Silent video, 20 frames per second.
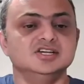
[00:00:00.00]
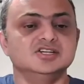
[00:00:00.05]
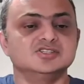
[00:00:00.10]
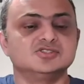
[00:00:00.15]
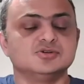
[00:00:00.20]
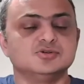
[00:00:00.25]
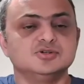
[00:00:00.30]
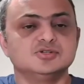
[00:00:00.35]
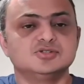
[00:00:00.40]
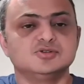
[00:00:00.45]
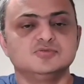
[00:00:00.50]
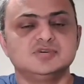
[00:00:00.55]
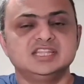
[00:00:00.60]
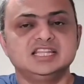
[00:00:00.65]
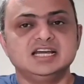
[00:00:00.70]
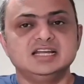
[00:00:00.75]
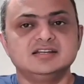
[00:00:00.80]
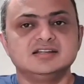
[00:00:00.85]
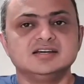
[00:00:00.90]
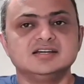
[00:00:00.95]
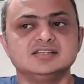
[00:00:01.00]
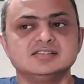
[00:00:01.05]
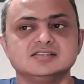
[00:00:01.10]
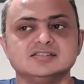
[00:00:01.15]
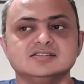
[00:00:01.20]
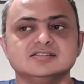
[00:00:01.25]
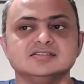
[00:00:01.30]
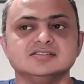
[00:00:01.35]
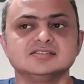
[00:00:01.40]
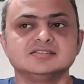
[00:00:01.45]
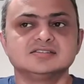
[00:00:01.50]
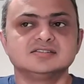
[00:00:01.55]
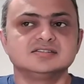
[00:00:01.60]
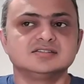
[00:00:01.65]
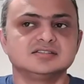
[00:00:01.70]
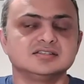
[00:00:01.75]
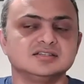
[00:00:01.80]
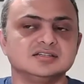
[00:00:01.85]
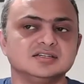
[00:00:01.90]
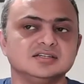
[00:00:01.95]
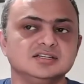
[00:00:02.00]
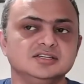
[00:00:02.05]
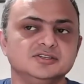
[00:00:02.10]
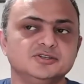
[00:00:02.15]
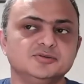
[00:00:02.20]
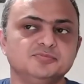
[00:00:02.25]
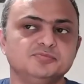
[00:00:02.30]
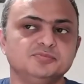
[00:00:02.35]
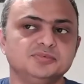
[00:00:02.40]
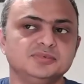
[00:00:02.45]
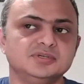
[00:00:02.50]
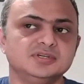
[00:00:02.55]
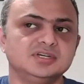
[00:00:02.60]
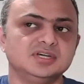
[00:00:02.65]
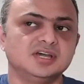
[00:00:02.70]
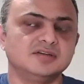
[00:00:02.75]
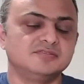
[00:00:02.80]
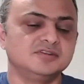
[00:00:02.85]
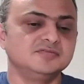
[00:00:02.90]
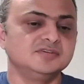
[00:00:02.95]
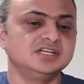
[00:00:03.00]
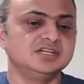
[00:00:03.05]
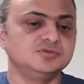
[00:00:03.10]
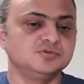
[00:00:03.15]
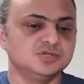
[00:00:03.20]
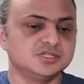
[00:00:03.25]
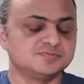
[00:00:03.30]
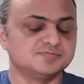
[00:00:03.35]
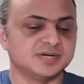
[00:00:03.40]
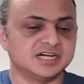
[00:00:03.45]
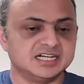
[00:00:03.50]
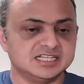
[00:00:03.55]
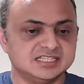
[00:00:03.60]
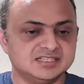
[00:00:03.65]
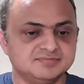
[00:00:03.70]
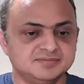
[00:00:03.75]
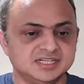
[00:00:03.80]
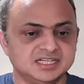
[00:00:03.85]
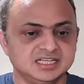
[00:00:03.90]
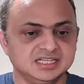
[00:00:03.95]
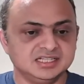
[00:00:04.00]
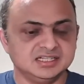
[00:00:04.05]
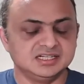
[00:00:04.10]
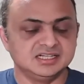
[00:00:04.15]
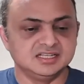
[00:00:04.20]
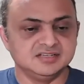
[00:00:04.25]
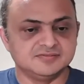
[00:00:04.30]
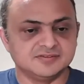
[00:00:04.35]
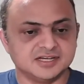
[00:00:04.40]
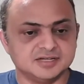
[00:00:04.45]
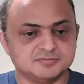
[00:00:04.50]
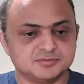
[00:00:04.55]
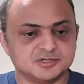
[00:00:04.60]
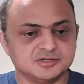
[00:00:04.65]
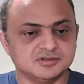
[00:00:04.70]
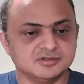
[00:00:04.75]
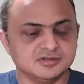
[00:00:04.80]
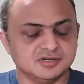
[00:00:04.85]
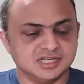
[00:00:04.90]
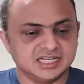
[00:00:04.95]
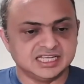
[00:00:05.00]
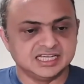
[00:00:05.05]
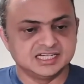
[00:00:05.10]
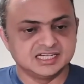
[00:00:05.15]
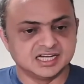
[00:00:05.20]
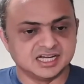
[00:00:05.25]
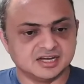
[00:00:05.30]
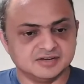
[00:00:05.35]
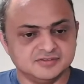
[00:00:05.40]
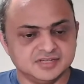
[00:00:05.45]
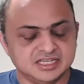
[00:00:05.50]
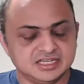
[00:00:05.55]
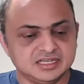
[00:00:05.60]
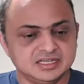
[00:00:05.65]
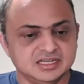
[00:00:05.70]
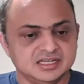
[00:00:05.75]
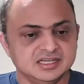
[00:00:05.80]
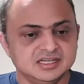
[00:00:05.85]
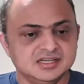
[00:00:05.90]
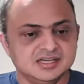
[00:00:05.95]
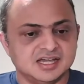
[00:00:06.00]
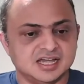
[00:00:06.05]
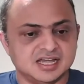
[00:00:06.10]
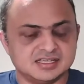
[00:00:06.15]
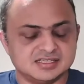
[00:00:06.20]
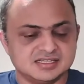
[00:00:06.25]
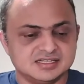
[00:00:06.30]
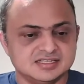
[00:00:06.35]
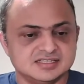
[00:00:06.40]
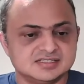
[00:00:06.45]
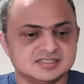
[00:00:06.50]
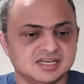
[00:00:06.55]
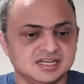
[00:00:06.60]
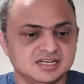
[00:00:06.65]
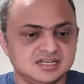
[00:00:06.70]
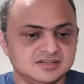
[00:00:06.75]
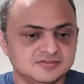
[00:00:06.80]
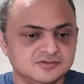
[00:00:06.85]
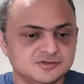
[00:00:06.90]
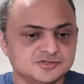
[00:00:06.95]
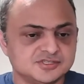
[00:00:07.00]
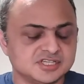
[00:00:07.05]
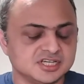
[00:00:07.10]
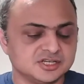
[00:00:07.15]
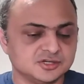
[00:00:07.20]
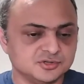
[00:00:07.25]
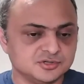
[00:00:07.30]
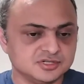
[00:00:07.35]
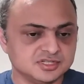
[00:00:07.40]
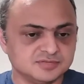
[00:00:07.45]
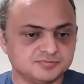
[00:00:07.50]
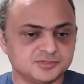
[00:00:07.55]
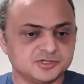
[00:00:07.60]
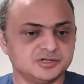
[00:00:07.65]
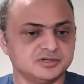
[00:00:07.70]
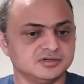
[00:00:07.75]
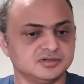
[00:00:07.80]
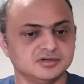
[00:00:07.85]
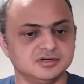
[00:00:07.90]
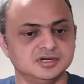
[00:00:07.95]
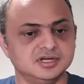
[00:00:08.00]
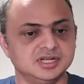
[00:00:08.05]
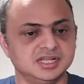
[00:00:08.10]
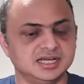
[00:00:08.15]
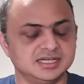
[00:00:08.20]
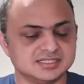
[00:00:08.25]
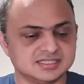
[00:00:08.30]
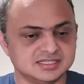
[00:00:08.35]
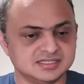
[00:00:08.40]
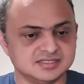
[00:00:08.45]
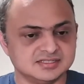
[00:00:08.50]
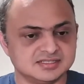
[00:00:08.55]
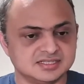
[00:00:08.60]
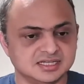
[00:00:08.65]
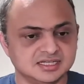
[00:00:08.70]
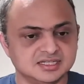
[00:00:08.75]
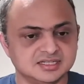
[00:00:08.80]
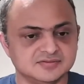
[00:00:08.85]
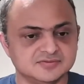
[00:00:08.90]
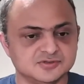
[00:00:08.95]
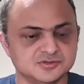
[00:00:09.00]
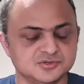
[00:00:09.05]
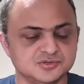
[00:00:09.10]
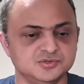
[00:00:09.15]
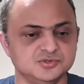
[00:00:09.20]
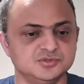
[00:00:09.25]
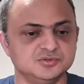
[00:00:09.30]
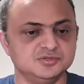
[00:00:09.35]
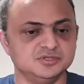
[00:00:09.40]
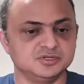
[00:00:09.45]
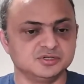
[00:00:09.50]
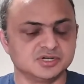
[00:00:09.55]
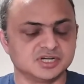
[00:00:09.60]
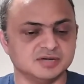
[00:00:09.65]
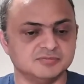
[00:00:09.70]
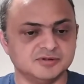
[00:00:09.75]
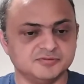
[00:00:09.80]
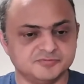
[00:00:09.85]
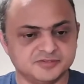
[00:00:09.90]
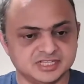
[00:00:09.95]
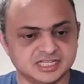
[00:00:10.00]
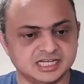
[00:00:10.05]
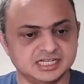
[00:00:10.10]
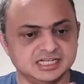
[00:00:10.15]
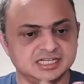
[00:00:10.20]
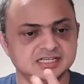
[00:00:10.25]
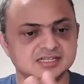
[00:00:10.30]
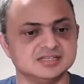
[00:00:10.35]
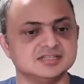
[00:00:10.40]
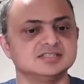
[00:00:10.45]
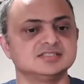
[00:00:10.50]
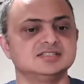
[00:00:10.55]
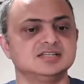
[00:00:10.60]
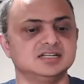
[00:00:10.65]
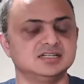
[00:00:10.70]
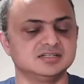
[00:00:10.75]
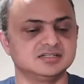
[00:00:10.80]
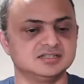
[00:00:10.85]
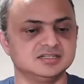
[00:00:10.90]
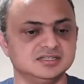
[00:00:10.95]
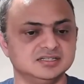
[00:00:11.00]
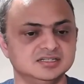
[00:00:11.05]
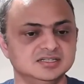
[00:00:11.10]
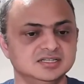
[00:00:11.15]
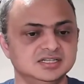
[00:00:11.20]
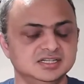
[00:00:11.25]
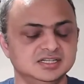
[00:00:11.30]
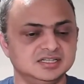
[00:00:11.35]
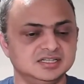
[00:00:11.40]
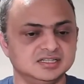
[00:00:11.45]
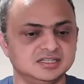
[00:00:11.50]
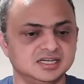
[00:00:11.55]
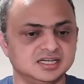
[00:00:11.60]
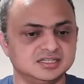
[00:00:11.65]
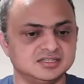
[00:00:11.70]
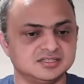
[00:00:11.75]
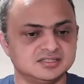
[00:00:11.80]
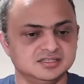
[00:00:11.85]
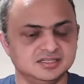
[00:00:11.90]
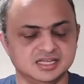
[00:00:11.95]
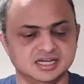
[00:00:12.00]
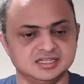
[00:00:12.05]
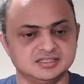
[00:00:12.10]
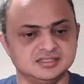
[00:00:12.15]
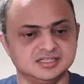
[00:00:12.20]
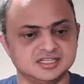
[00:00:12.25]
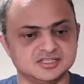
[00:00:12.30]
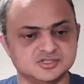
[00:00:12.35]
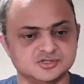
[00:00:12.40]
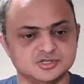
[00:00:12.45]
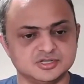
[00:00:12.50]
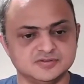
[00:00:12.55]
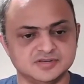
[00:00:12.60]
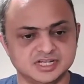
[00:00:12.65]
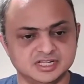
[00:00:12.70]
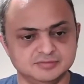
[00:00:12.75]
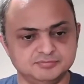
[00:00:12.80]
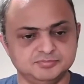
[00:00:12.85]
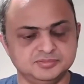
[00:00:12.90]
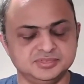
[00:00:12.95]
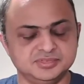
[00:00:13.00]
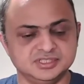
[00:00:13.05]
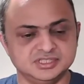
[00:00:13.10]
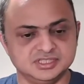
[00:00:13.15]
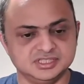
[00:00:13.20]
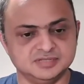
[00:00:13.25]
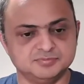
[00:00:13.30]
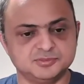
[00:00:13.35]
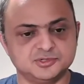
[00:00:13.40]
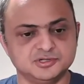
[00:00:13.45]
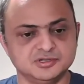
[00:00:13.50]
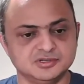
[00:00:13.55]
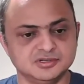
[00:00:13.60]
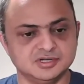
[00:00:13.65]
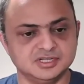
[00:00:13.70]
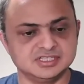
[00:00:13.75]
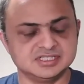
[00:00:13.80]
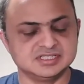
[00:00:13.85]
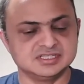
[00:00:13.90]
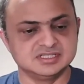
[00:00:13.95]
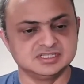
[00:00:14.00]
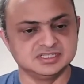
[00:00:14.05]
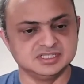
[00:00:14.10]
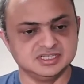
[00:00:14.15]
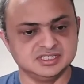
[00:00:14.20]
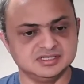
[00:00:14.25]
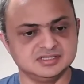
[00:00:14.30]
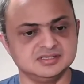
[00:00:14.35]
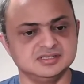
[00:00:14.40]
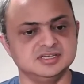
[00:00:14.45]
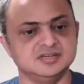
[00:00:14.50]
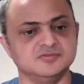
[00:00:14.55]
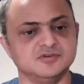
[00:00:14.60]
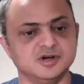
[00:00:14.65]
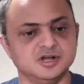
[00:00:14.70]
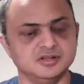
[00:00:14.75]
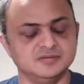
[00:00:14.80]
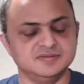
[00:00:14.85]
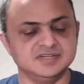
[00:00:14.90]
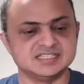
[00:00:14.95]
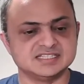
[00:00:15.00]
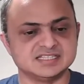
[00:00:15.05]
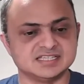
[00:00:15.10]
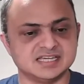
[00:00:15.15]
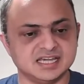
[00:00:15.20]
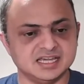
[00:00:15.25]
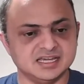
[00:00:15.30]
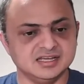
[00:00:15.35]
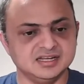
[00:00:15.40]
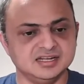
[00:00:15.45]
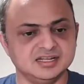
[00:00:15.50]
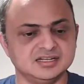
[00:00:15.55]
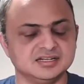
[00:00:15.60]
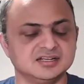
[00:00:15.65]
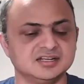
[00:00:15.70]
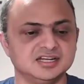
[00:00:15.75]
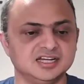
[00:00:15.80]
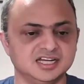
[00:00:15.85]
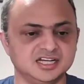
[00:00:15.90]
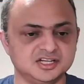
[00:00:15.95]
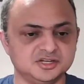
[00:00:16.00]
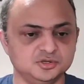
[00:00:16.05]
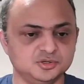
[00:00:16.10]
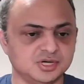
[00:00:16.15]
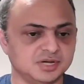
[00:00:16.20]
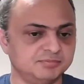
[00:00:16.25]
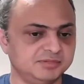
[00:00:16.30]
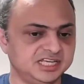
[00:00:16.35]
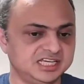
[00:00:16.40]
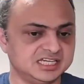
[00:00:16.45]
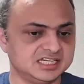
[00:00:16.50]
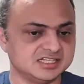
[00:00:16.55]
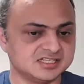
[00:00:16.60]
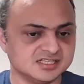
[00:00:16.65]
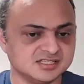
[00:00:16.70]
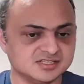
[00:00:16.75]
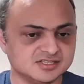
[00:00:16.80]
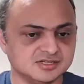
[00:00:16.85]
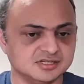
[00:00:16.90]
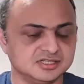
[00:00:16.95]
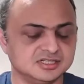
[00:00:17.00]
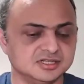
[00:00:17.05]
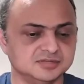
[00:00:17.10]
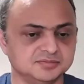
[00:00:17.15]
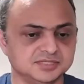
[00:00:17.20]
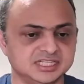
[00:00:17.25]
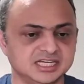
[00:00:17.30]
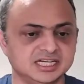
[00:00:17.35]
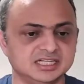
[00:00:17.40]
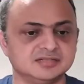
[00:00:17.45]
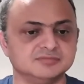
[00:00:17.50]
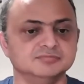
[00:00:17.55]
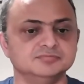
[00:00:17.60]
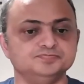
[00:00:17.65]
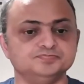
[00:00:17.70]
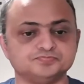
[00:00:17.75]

So, so what that does is, uh, you know, everyone who is participating in a DeFi protocol like Aave has an incentive to secure the protocol, has an incentive to, you know, come up with ideas that uh, that that that sort of help uh, the protocols uh, evolve and scale and create new applications on top of that